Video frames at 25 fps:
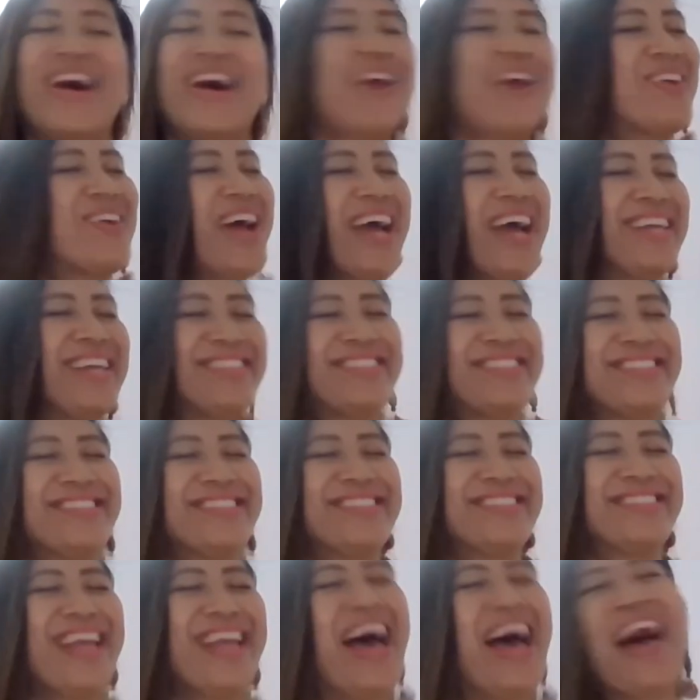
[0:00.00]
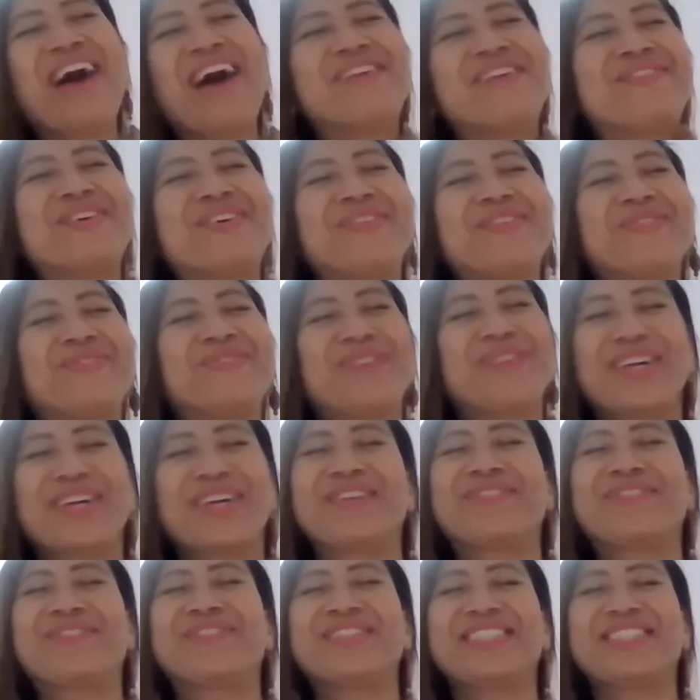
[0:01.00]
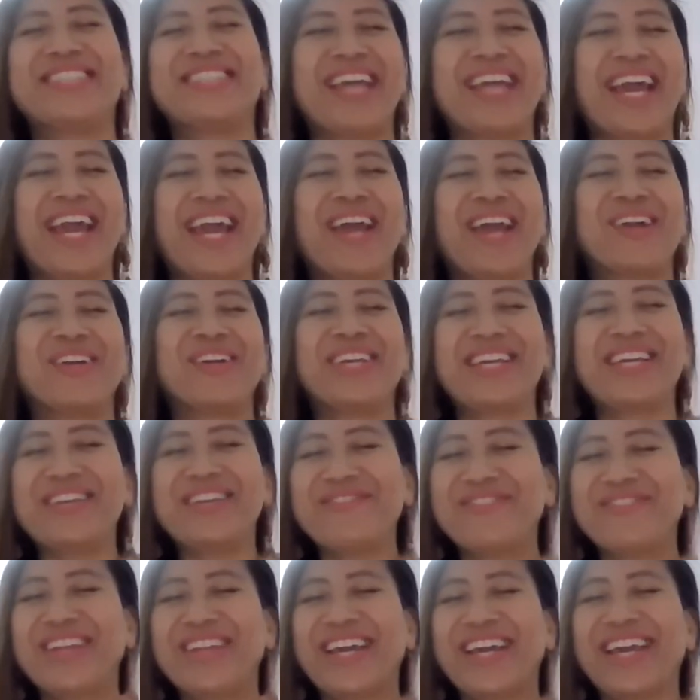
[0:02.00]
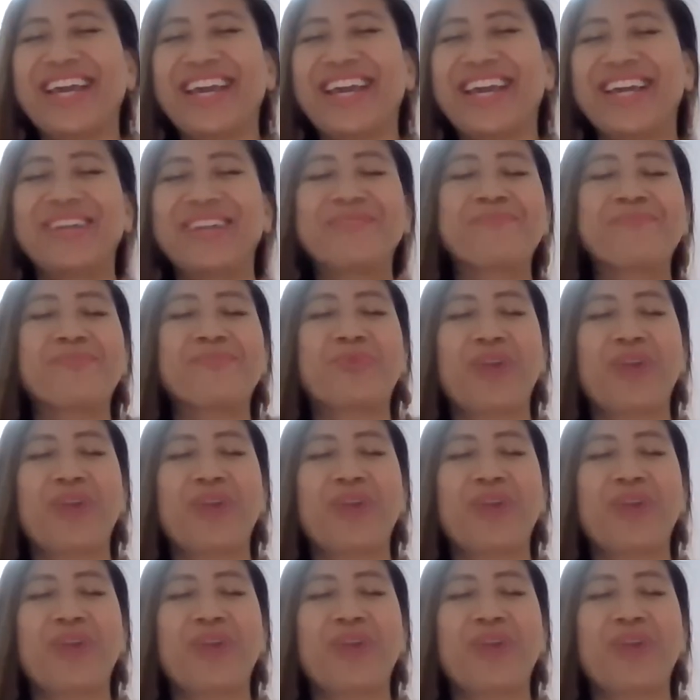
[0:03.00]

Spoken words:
All right. Have a wonderful day or evening,